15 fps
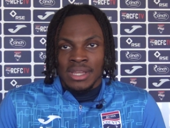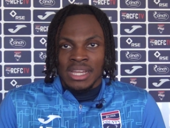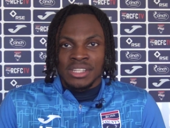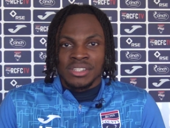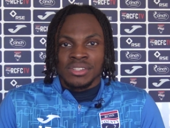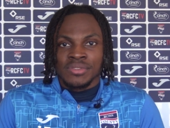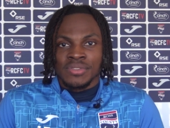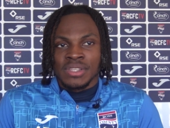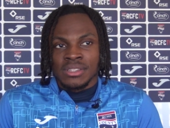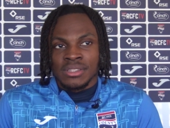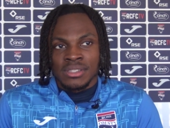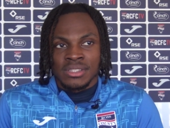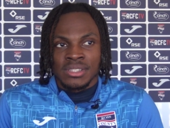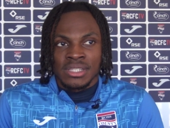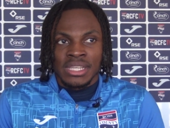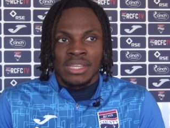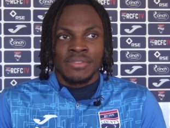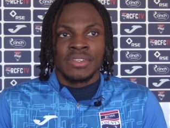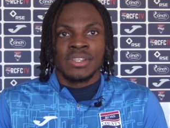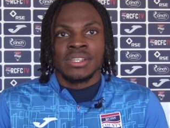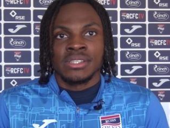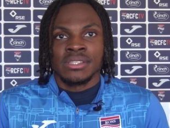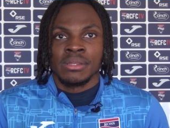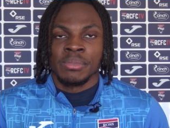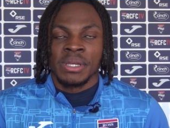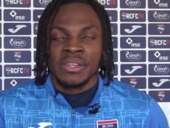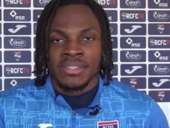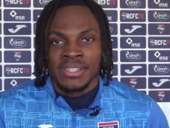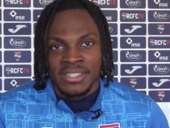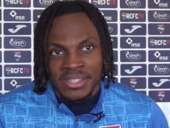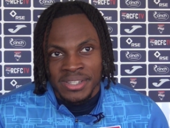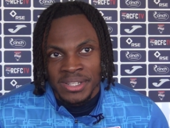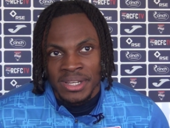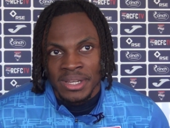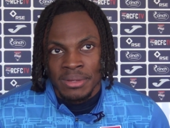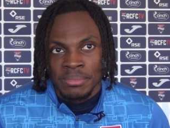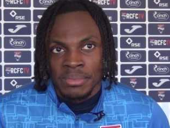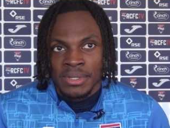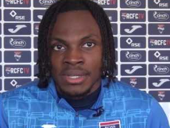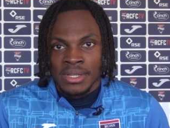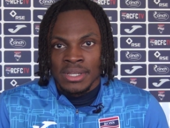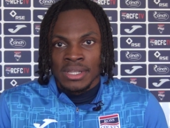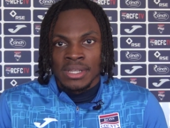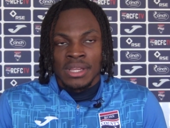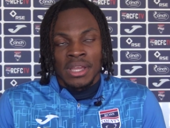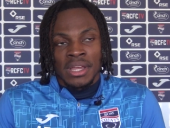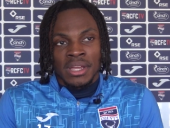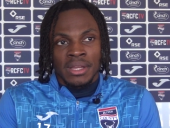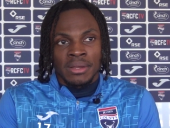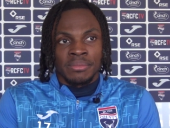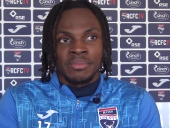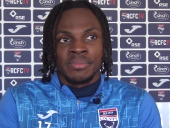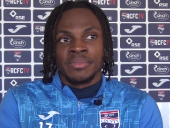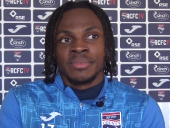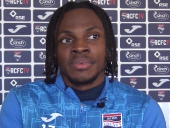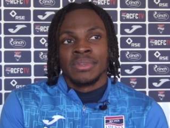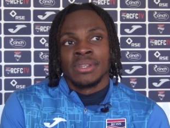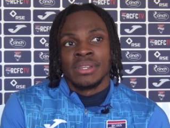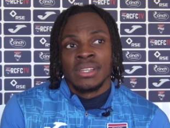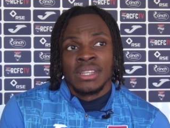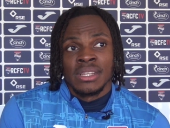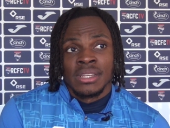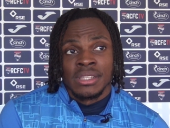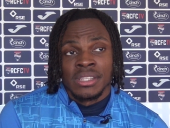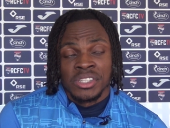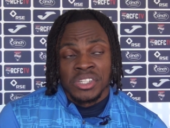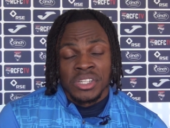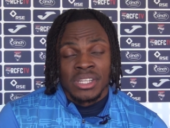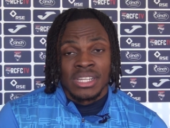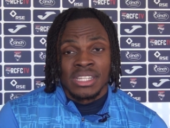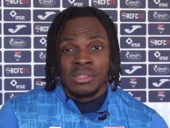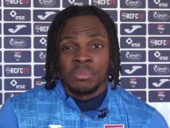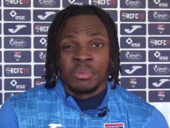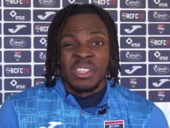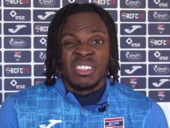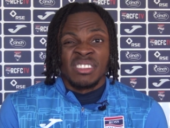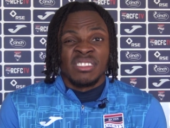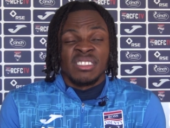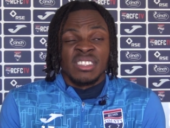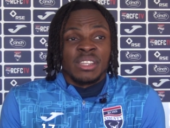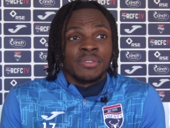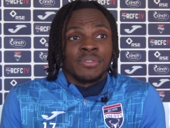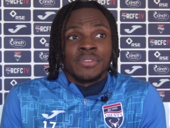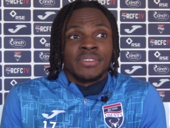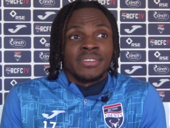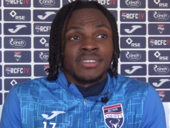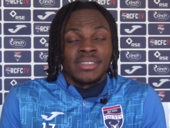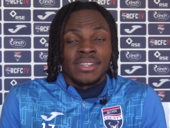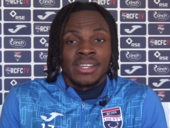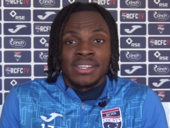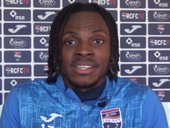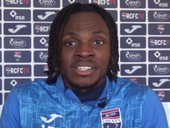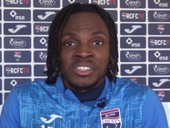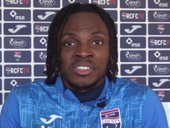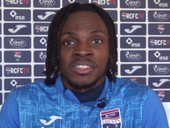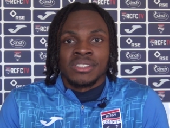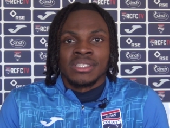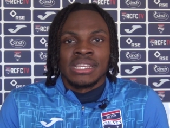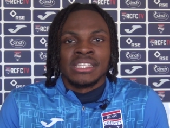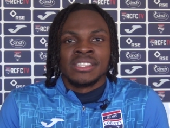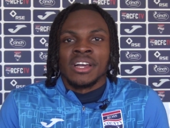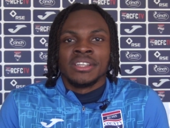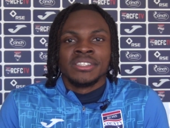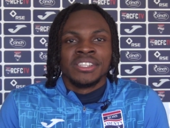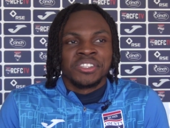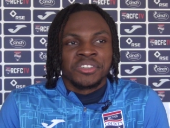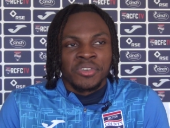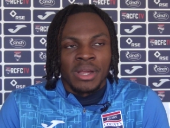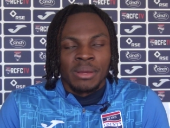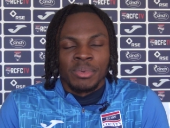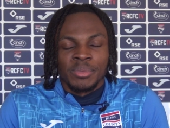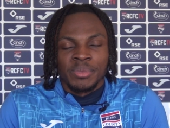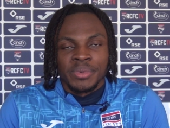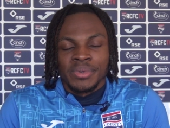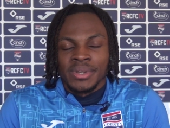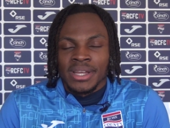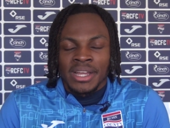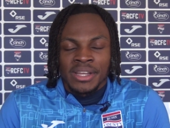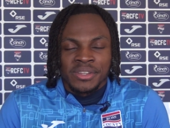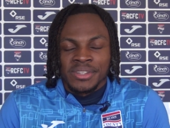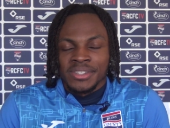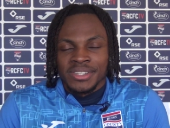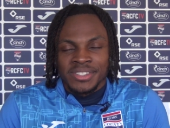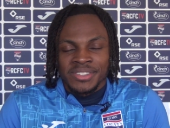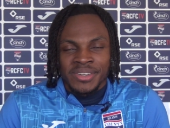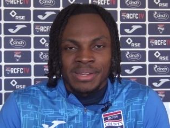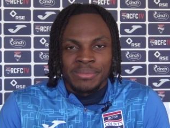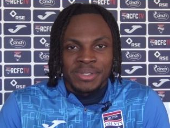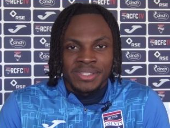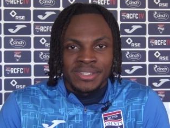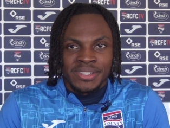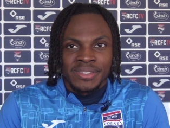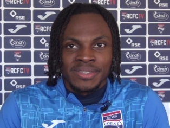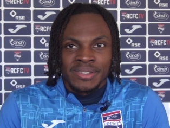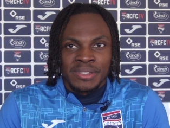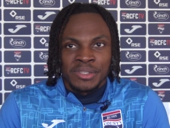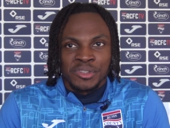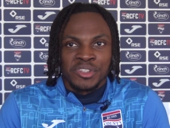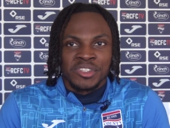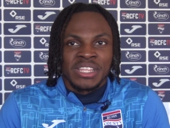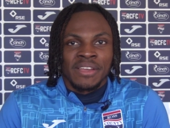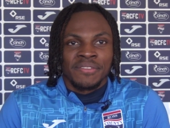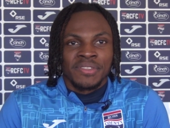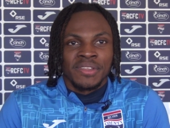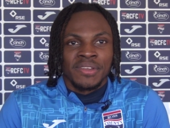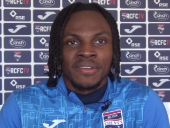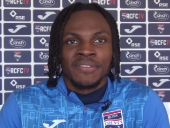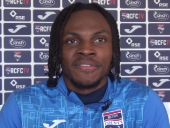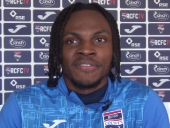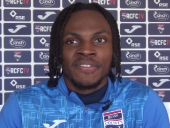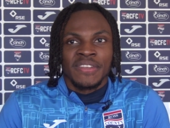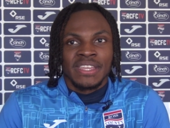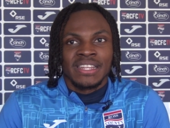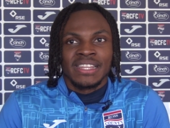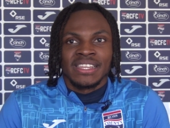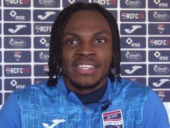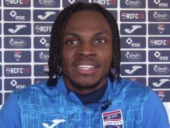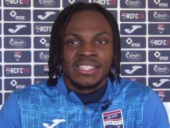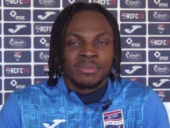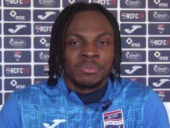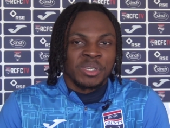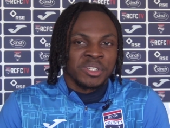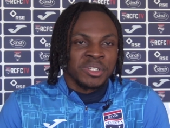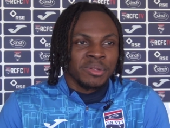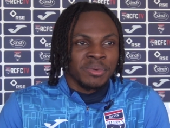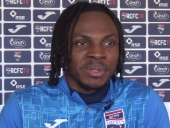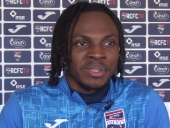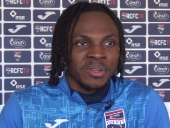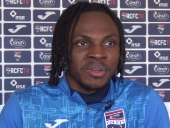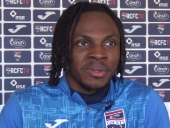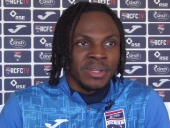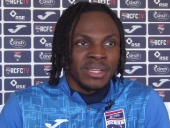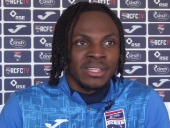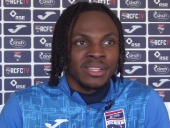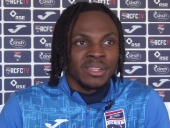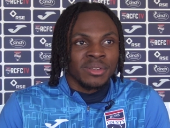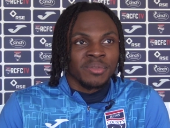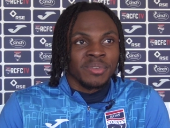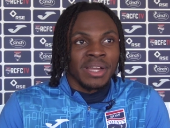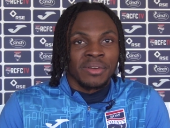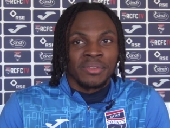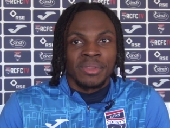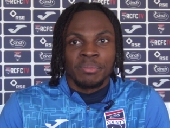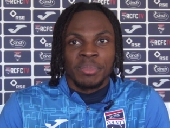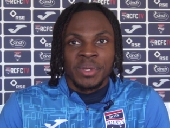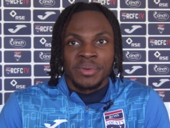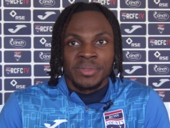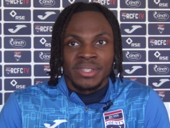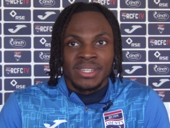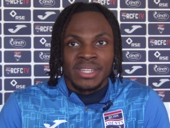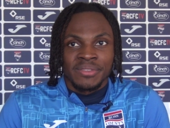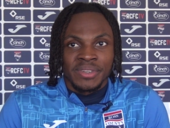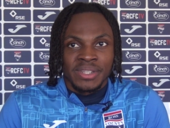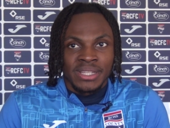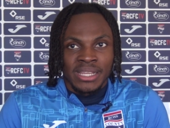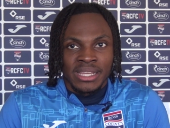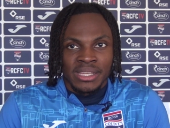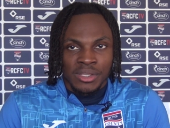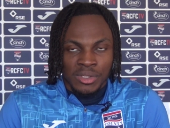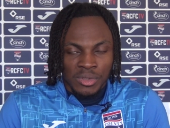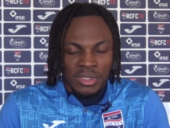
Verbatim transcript: I just think the togetherness about this club um, this year has been different. Like it's just it's undescribable. I couldn't describe it to you. You just have to feel it, especially when you're in and around the building every day.